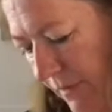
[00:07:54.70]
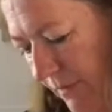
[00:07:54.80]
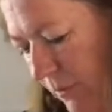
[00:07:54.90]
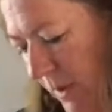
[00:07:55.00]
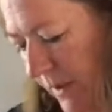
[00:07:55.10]

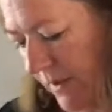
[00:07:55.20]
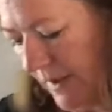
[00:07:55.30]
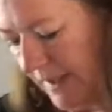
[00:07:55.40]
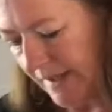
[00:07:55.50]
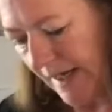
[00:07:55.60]
well,
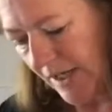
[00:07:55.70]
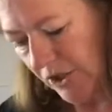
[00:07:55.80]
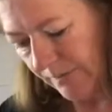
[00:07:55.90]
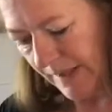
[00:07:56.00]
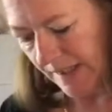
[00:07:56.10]
it is
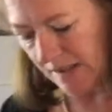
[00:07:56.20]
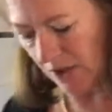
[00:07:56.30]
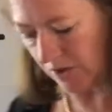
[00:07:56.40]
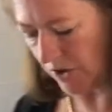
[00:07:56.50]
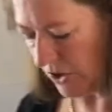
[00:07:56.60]
Asian, but it's
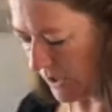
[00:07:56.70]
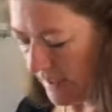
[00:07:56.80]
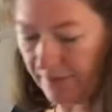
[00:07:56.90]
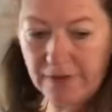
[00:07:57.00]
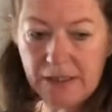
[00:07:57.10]
not usually
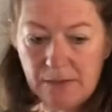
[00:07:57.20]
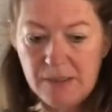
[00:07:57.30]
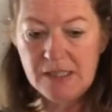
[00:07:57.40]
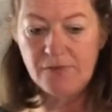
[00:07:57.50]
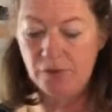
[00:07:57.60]
in
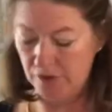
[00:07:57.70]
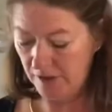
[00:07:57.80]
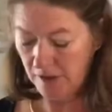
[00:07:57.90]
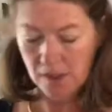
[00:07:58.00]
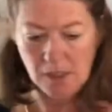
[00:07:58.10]
Vietnamese food,
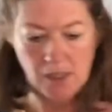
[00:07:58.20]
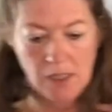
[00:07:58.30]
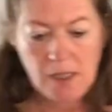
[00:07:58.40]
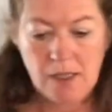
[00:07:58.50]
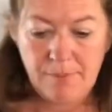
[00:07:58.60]

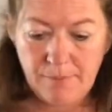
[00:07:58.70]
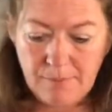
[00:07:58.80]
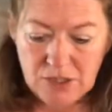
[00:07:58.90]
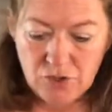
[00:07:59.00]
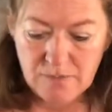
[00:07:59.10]

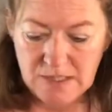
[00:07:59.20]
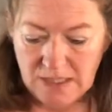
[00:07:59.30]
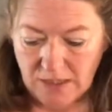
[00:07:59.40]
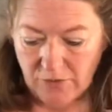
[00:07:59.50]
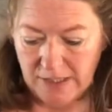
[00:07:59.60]
mushrooms in a green